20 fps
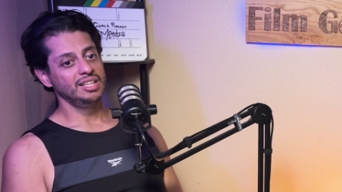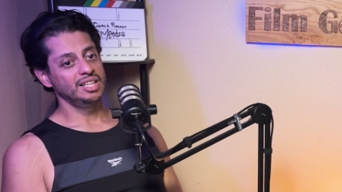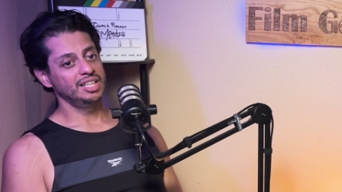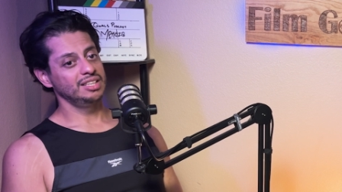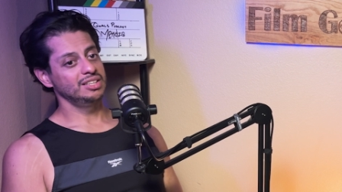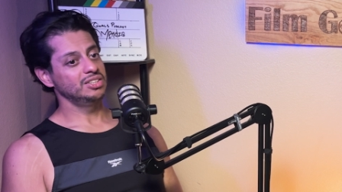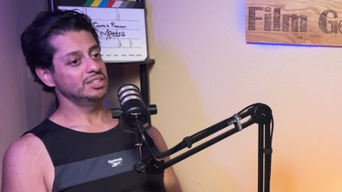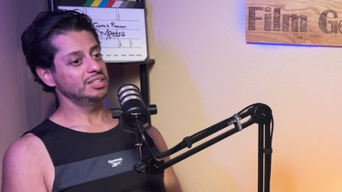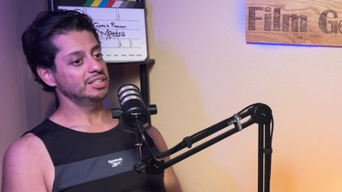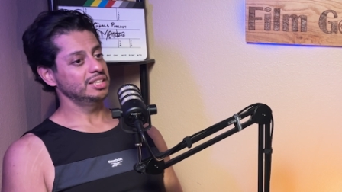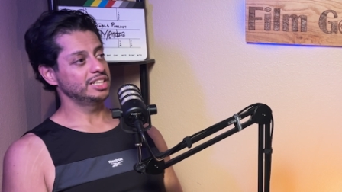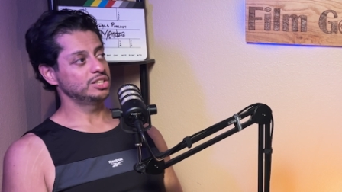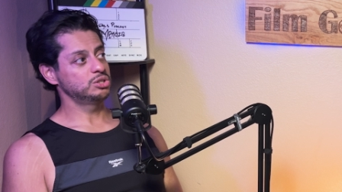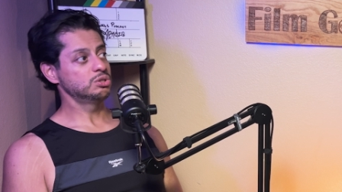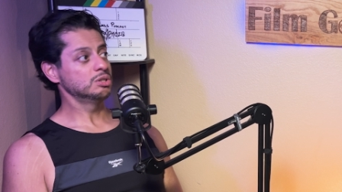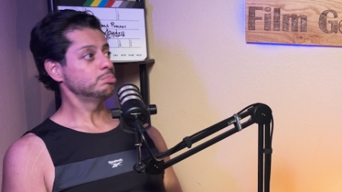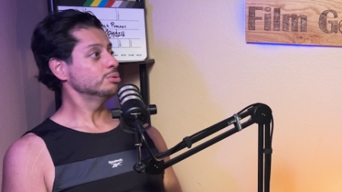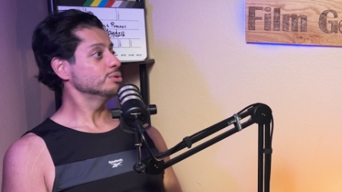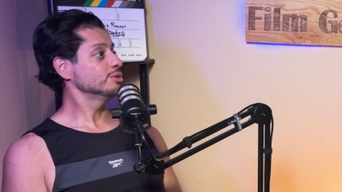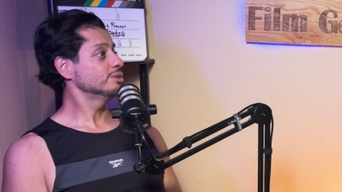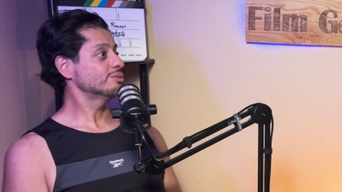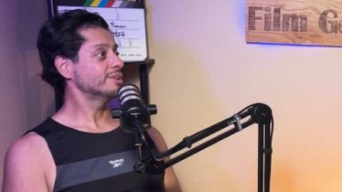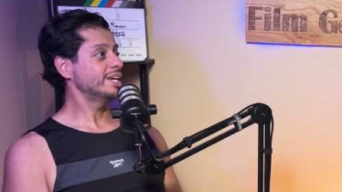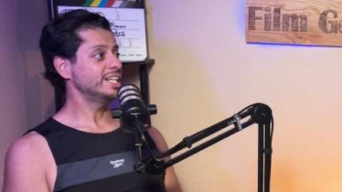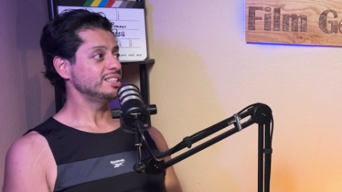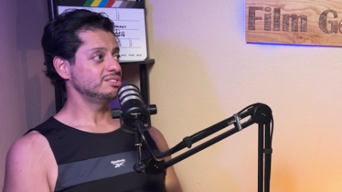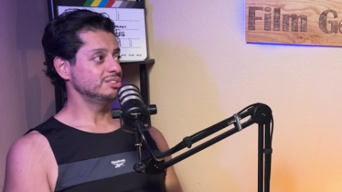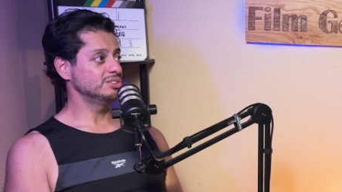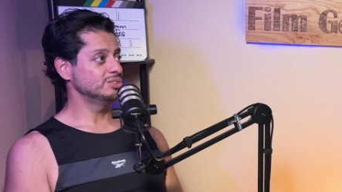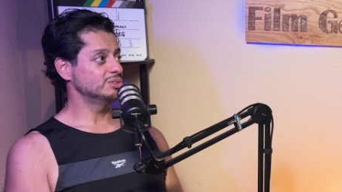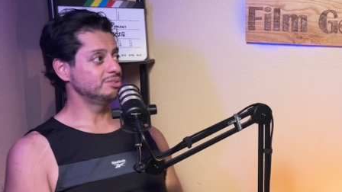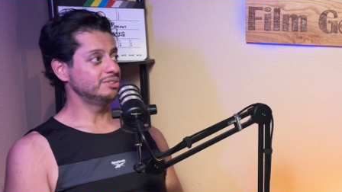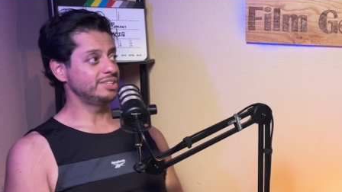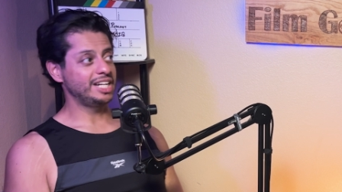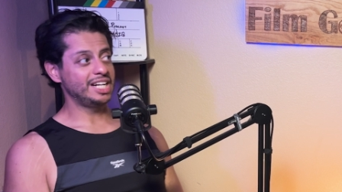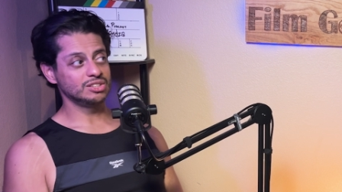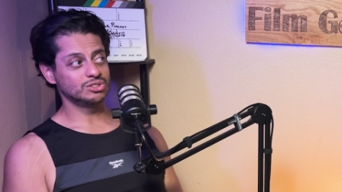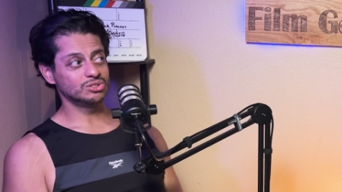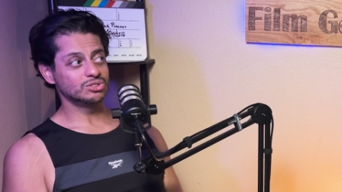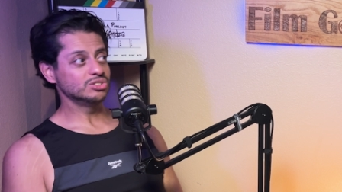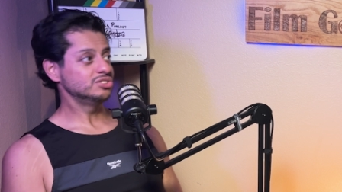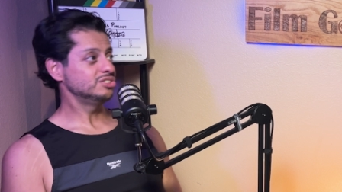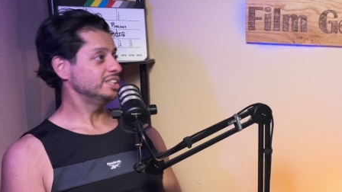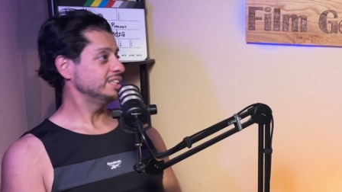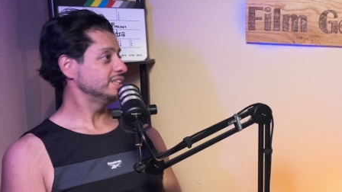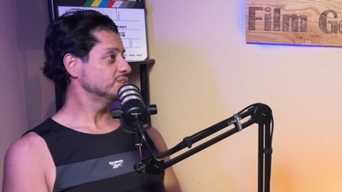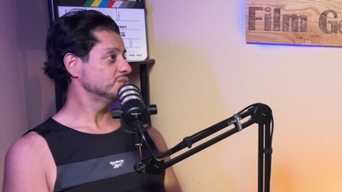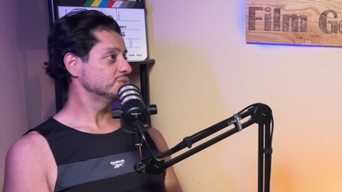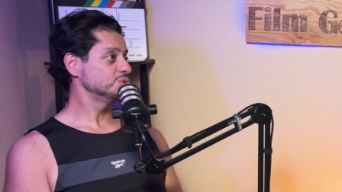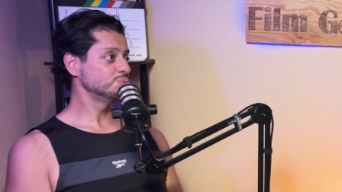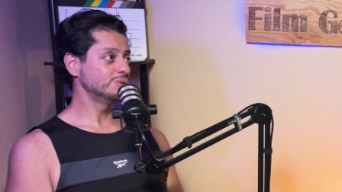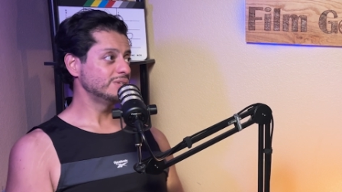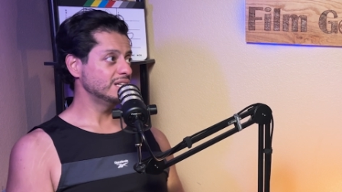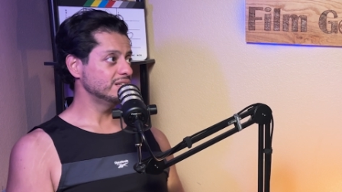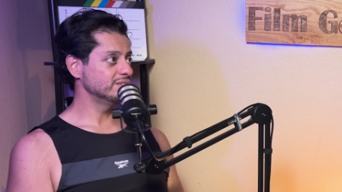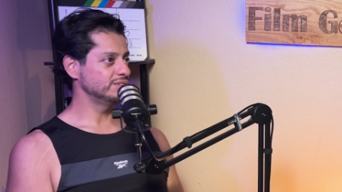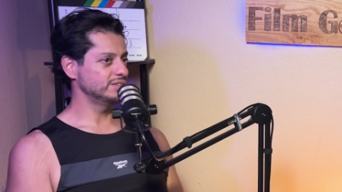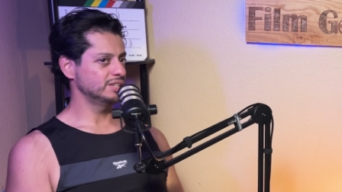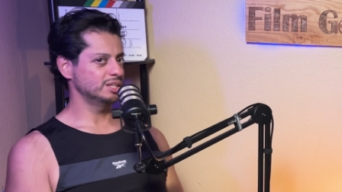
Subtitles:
and they're like triple threats, you know, dancers, singers, whatever.